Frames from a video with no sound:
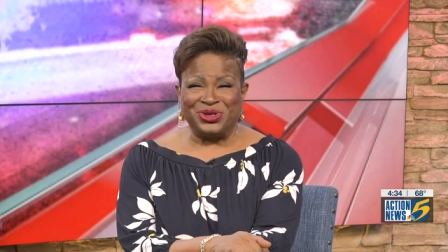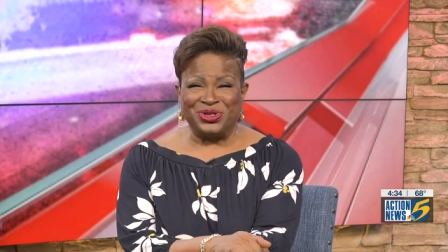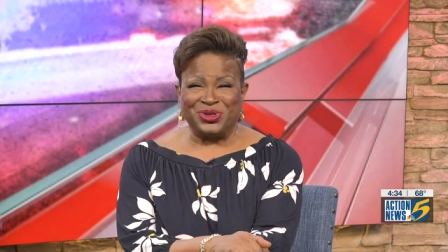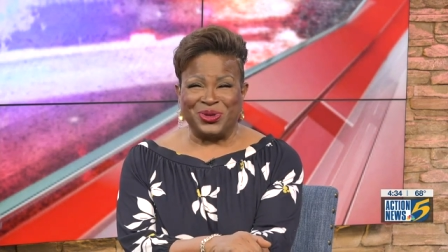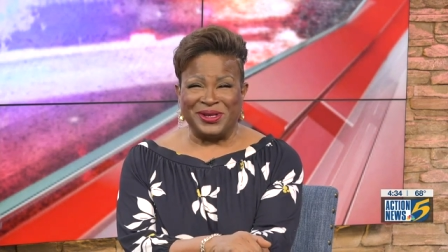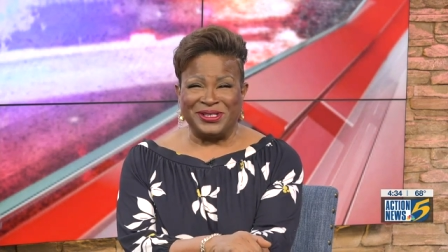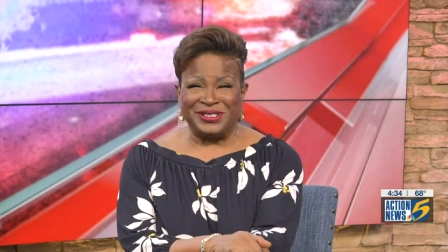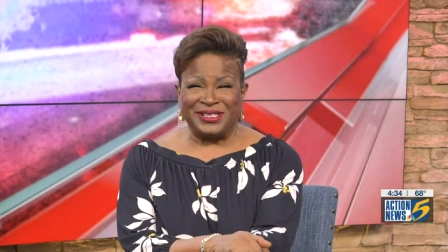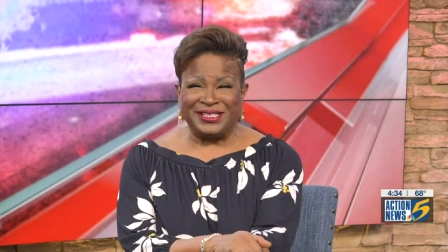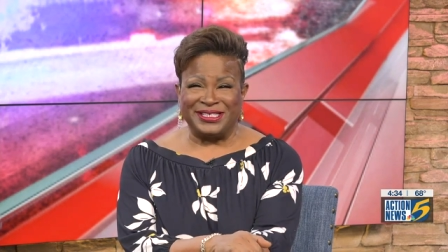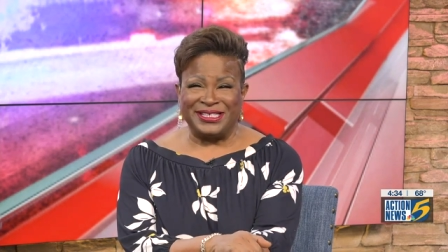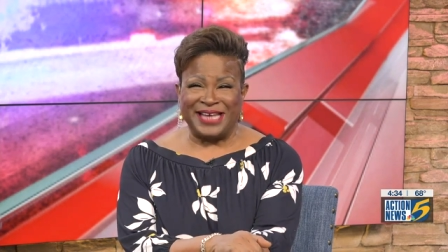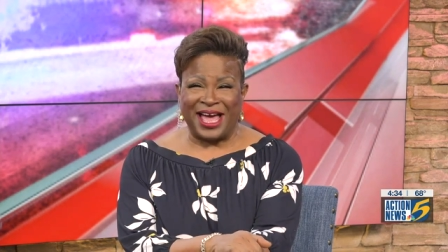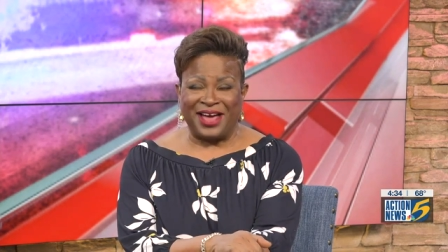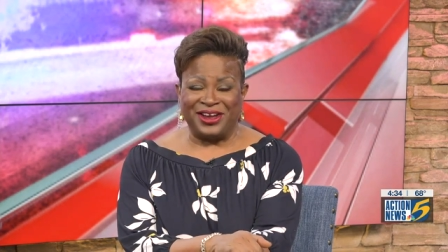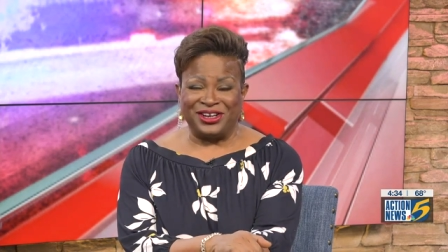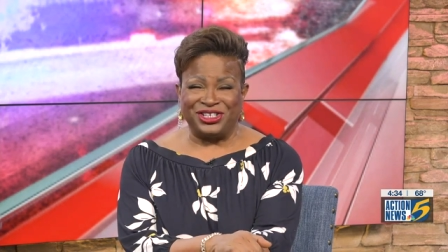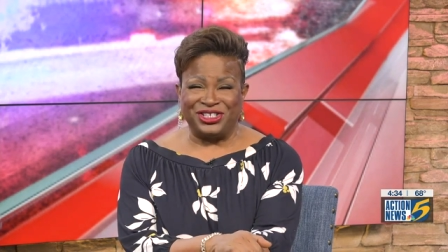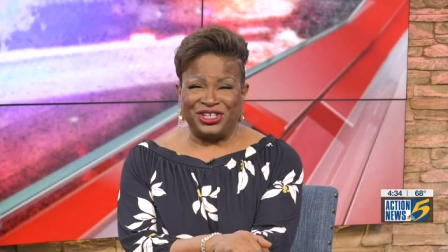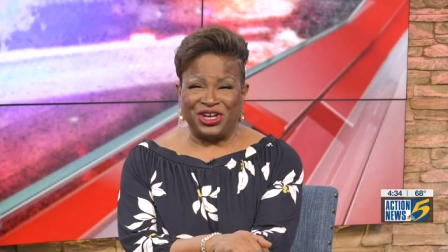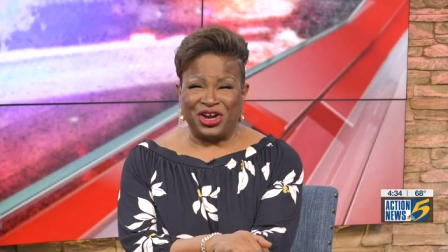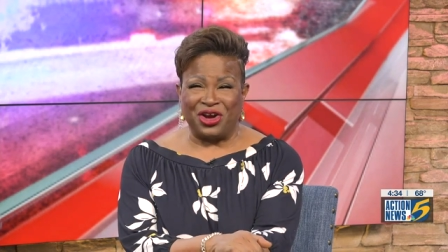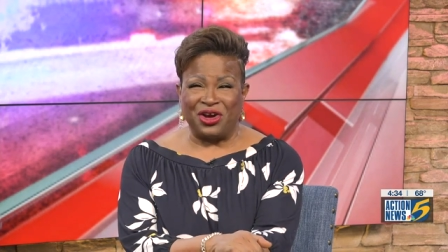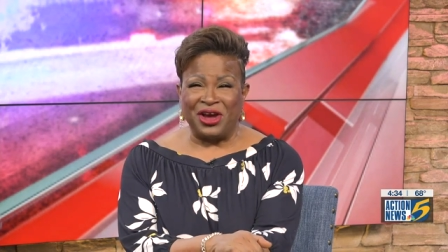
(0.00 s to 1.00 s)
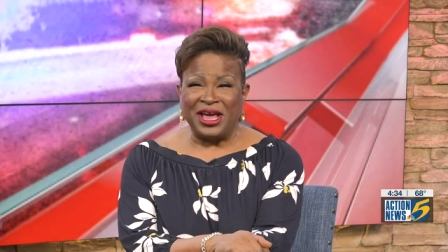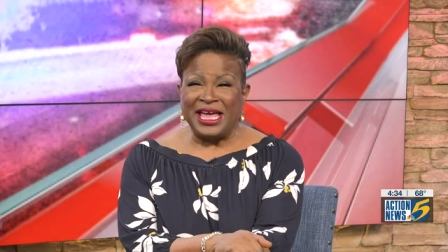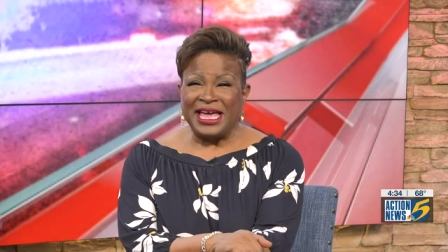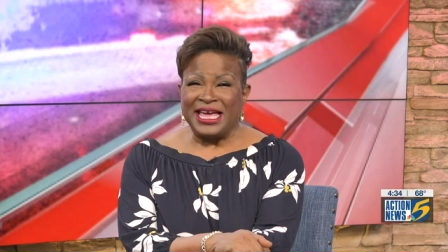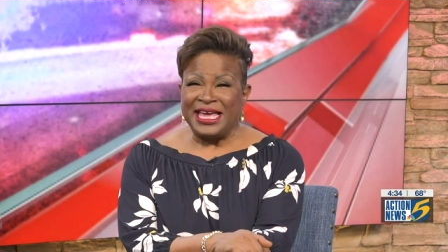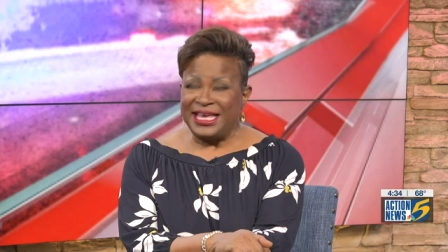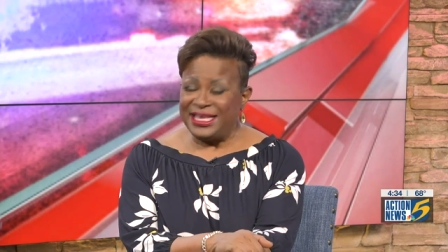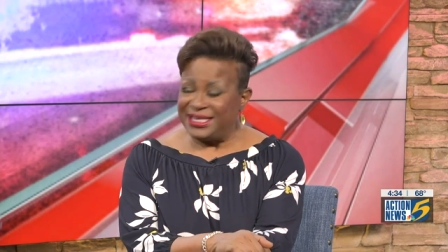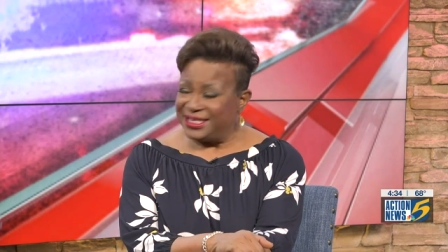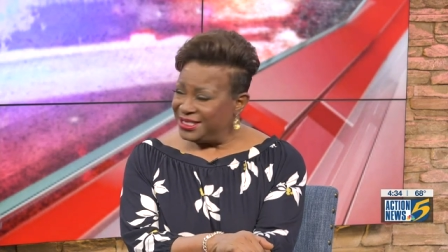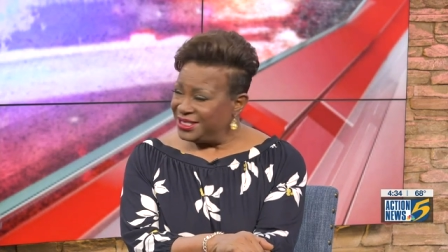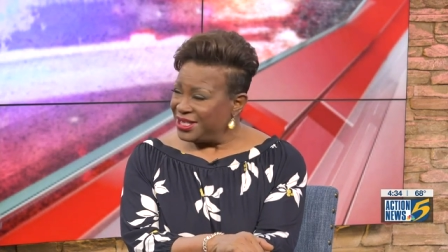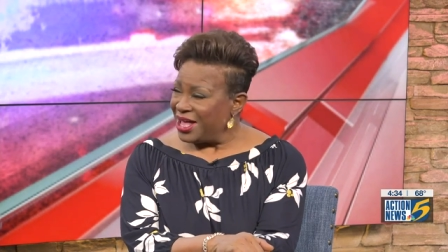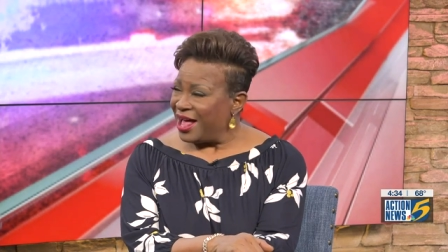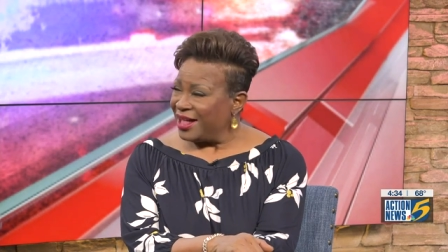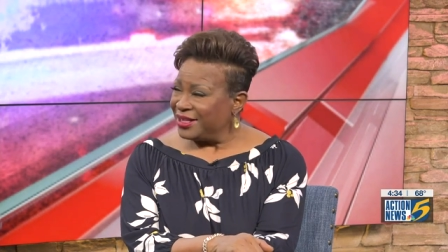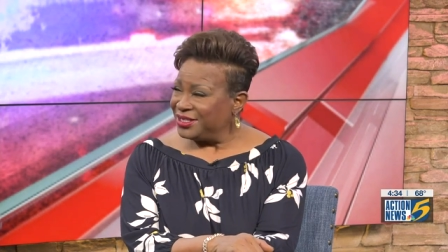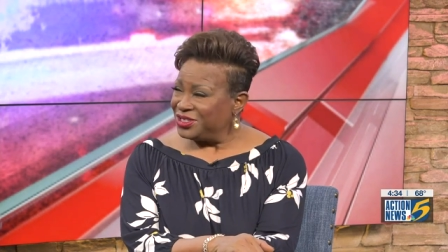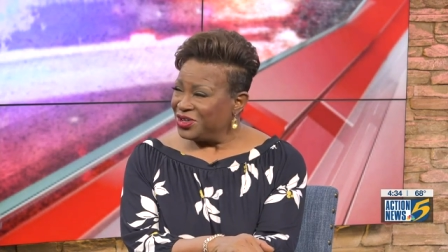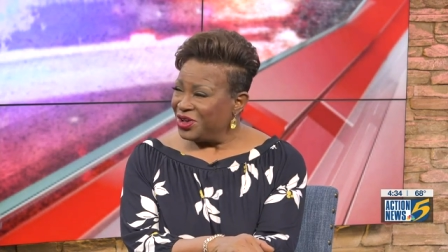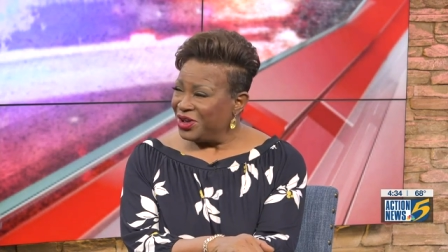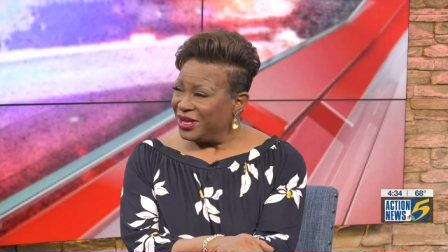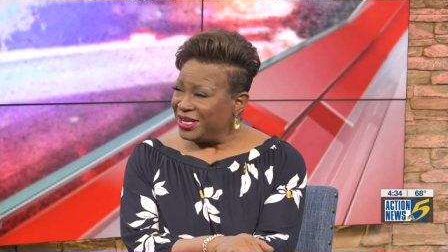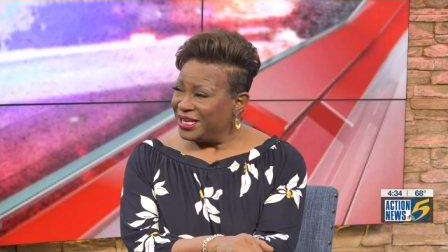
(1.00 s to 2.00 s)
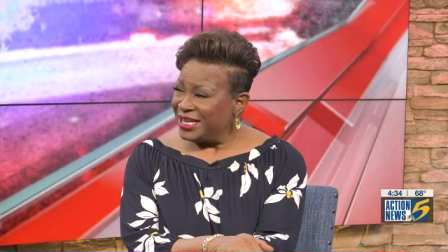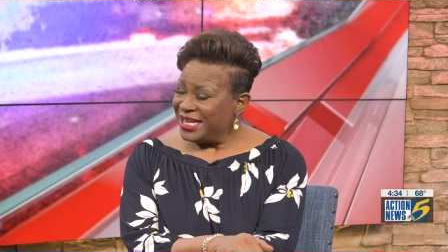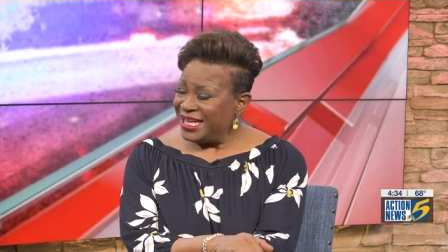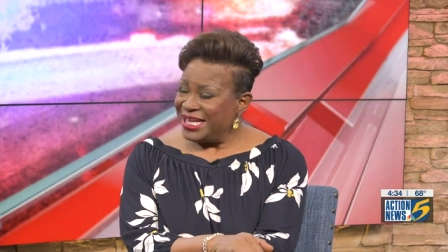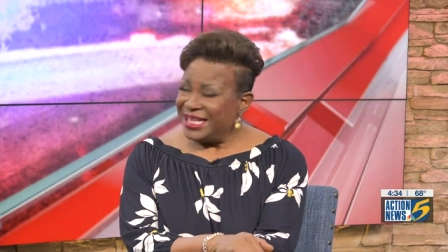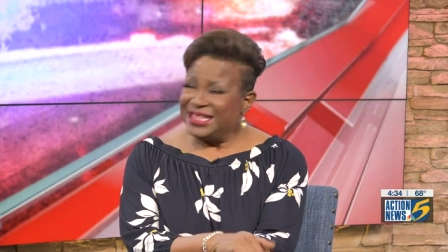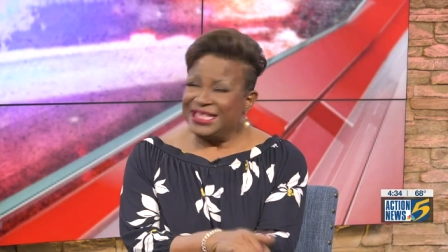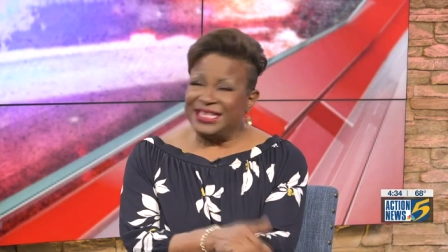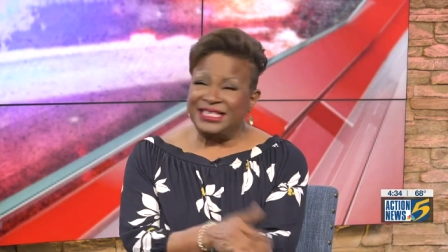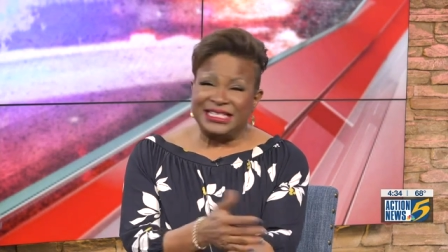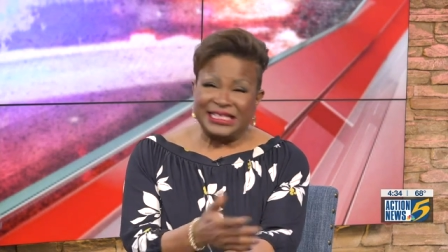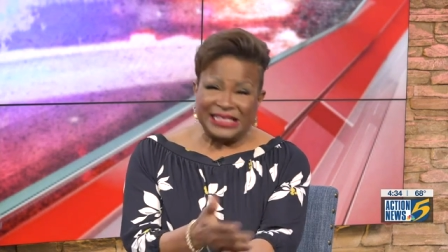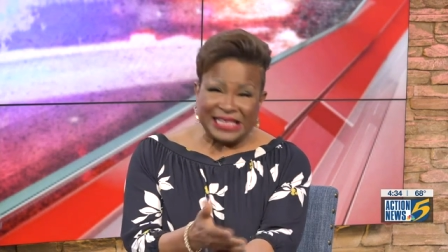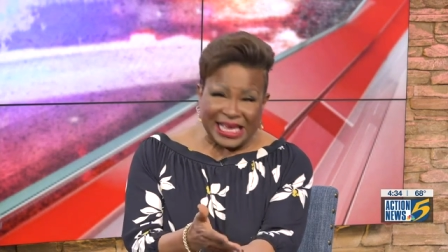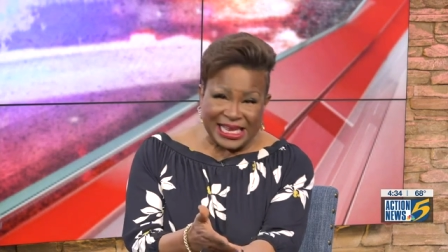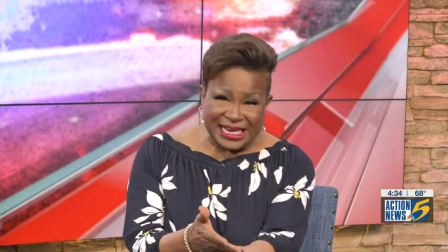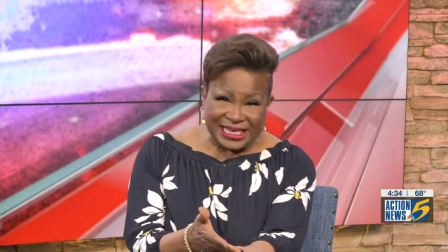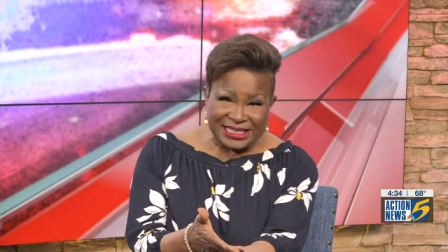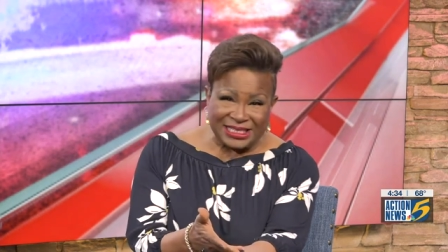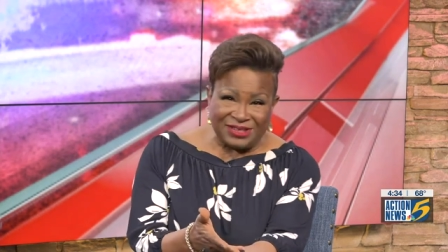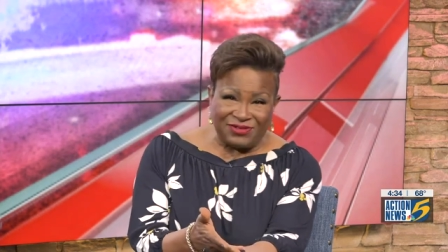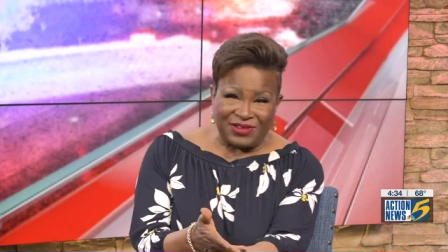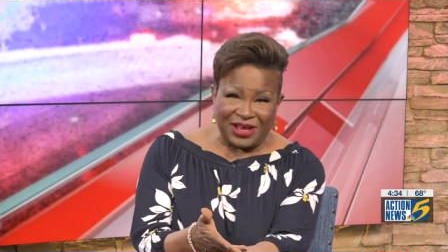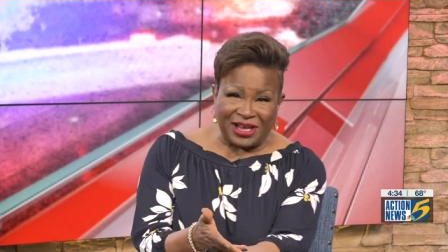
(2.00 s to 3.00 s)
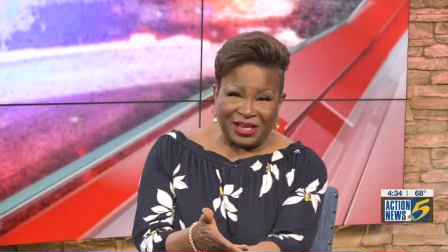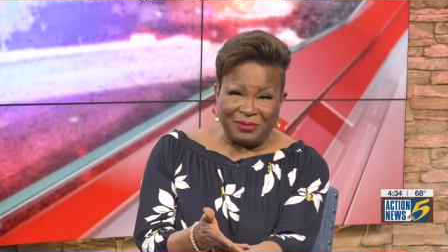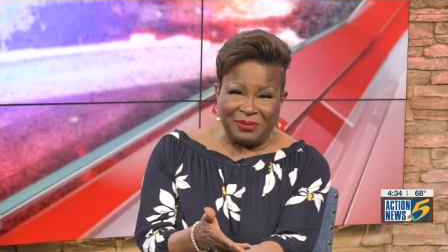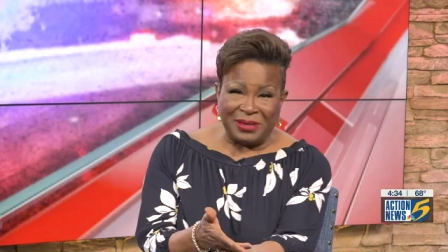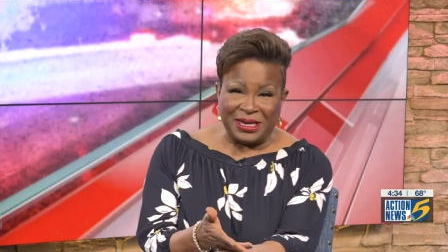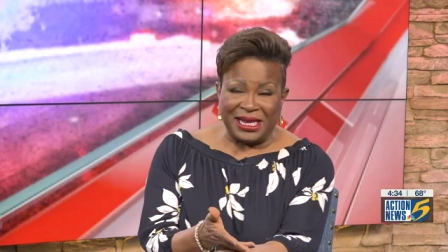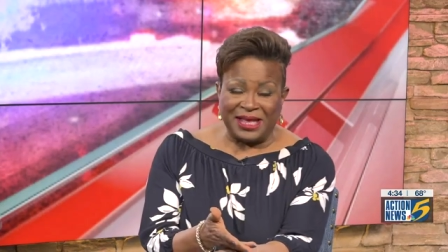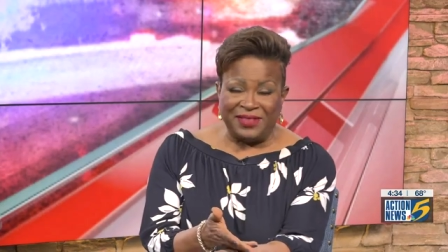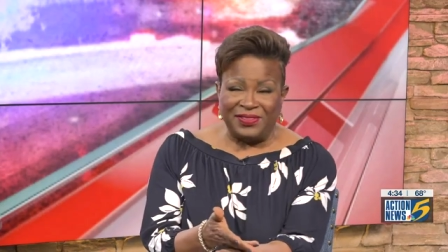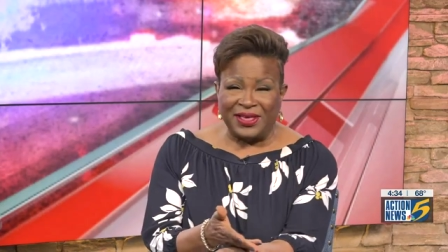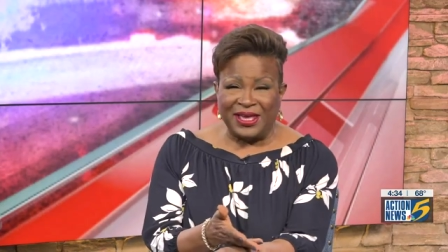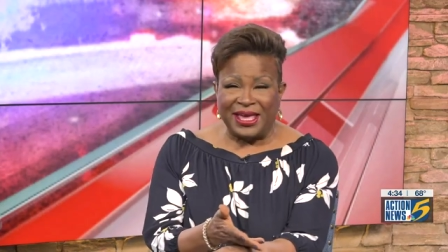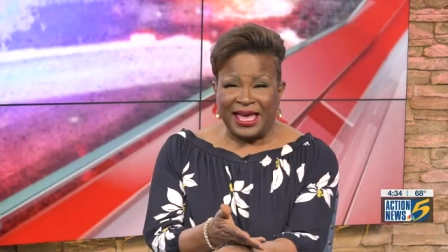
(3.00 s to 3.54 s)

joins us now to share his thoughts on this latest development in the